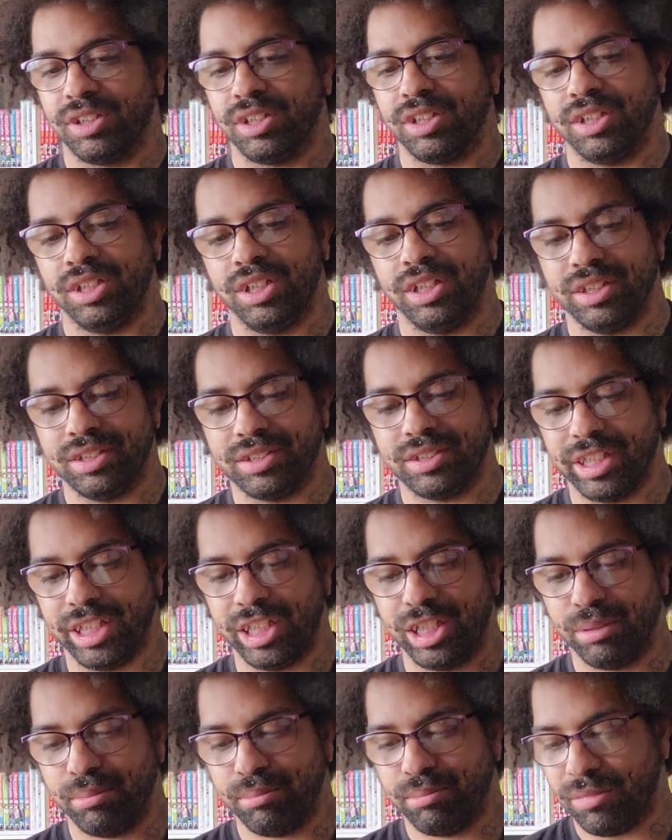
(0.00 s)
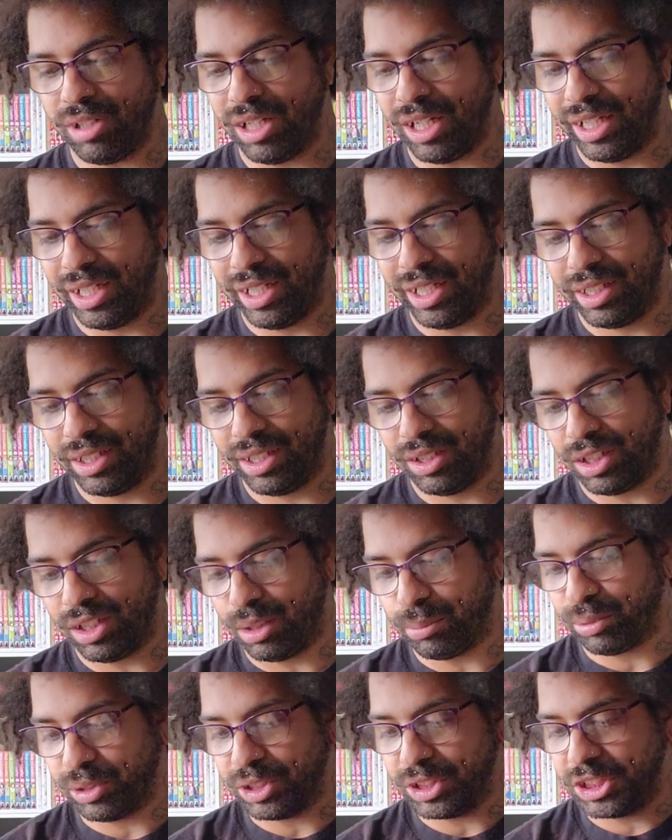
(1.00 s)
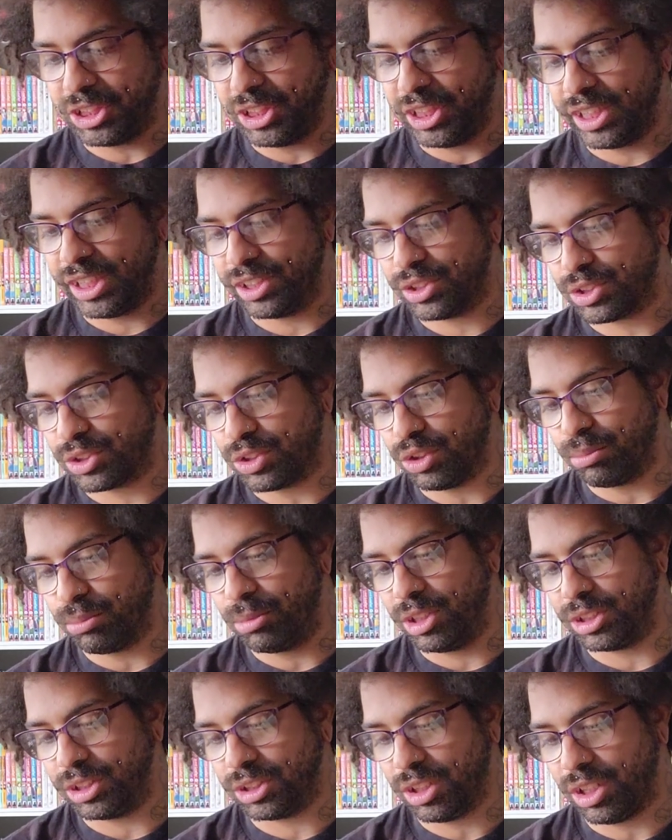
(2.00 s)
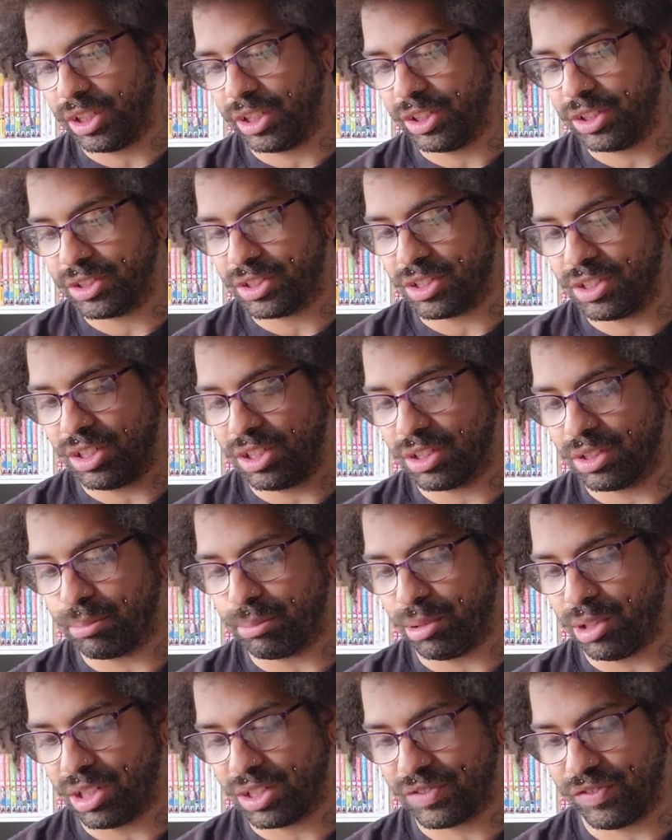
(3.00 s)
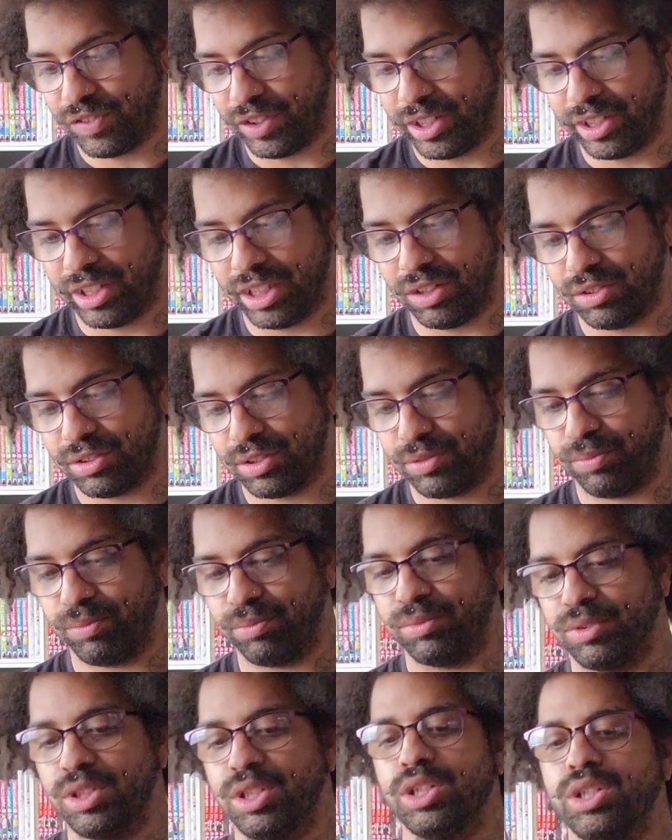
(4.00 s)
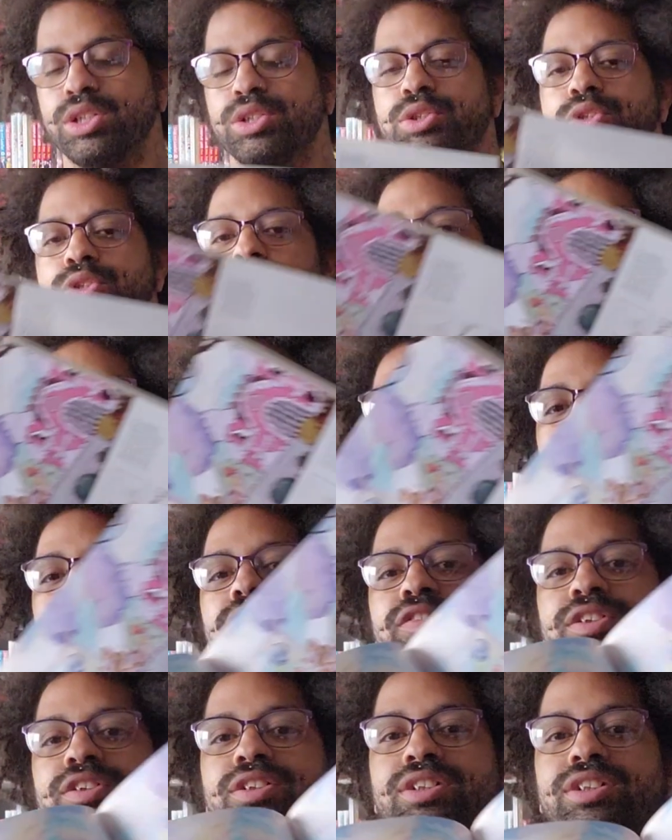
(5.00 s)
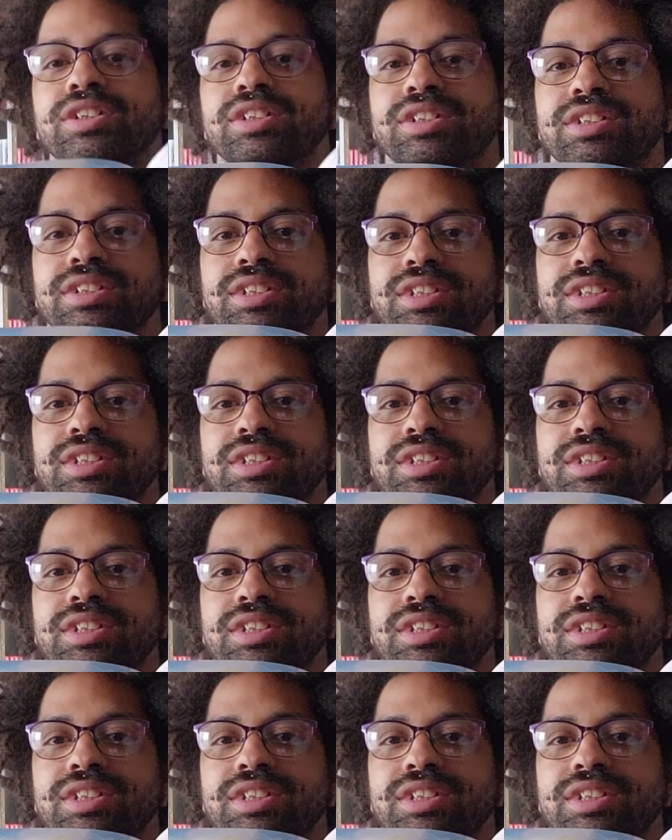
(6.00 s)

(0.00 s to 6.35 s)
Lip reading: Yeah, this game, I appreciate it so much. Oh, here's another boss fight that was super difficult.